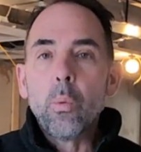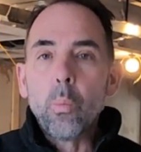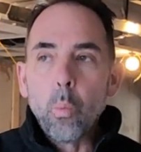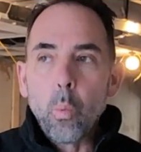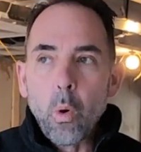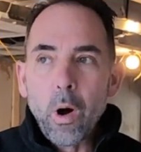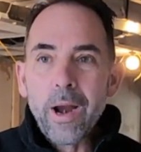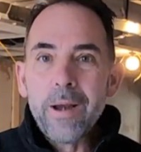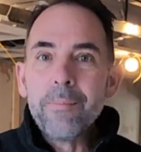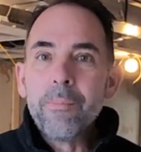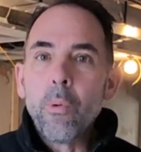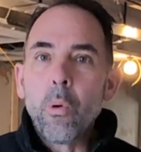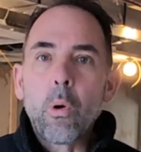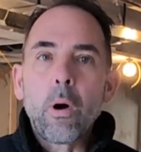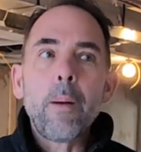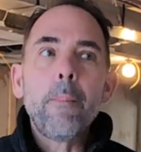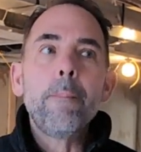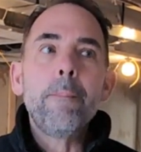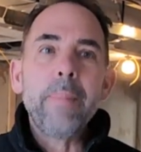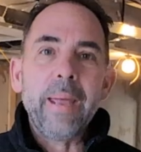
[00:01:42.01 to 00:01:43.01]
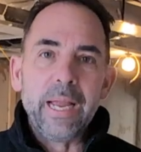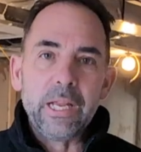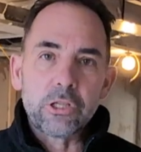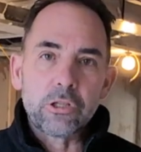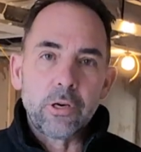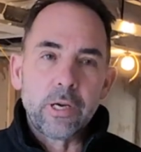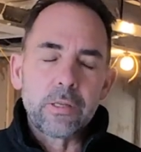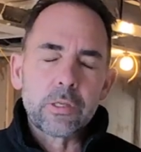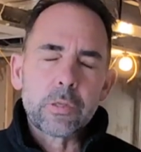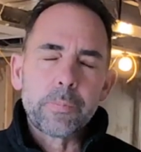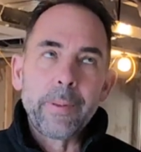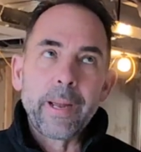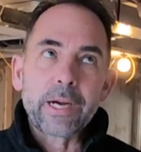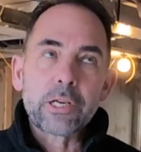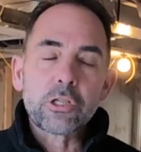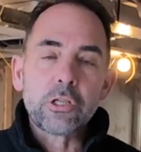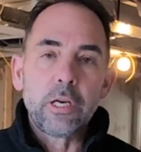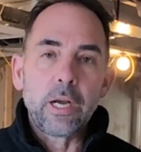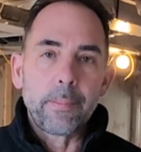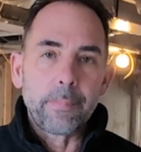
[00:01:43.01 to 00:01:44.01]
One more major
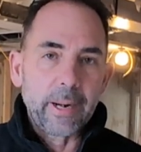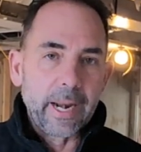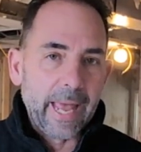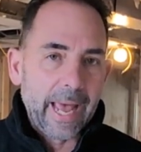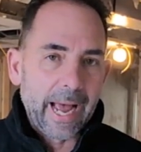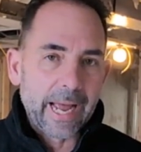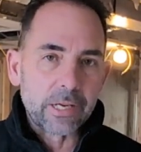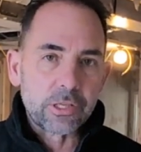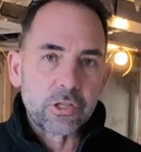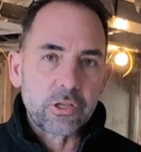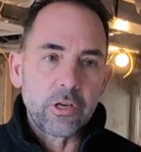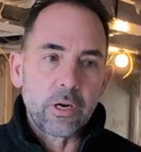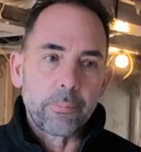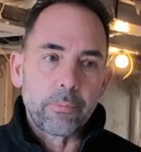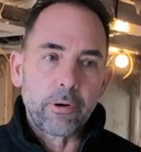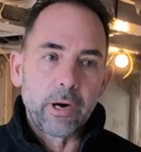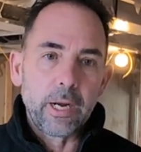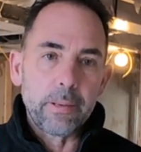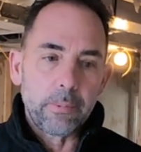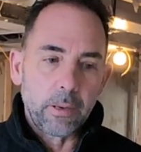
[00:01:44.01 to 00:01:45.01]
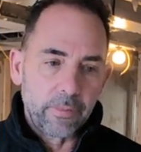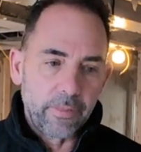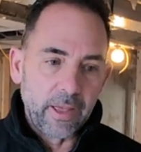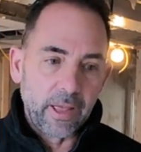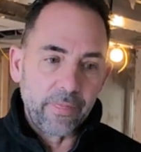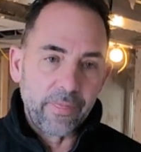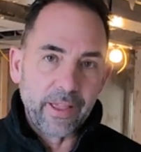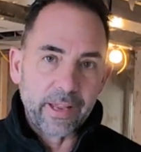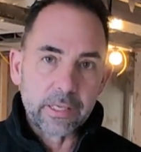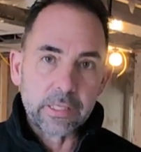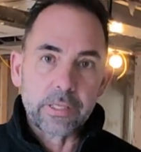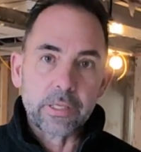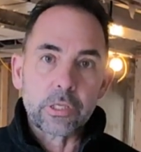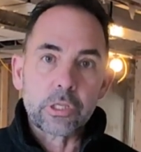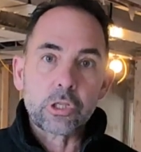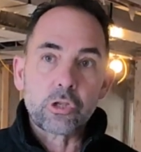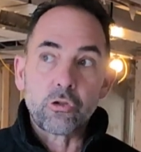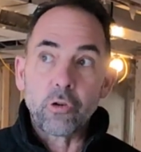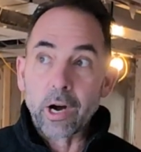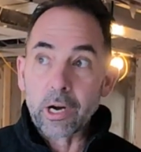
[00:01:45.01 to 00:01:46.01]
inspection, I'm going to ask you to pray about that. That's the
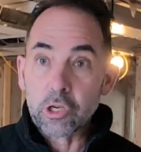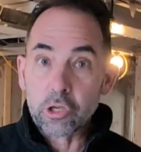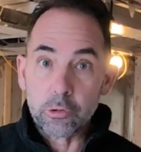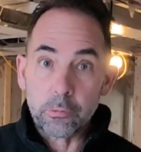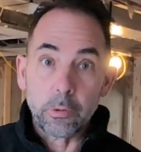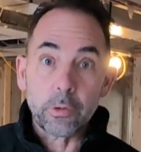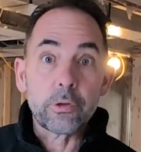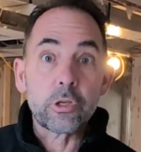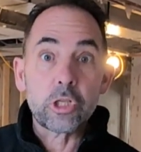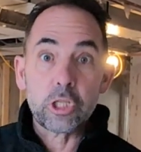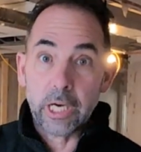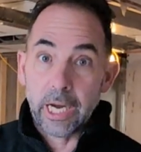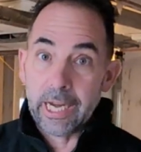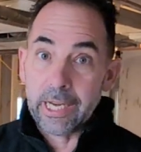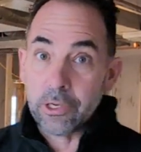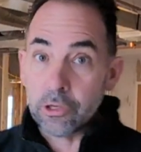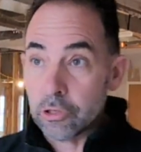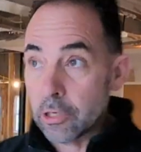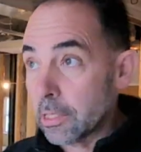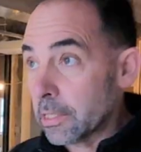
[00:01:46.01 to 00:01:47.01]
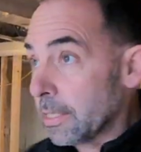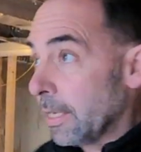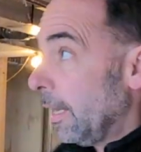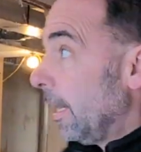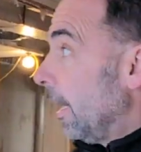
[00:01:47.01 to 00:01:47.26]
structural changes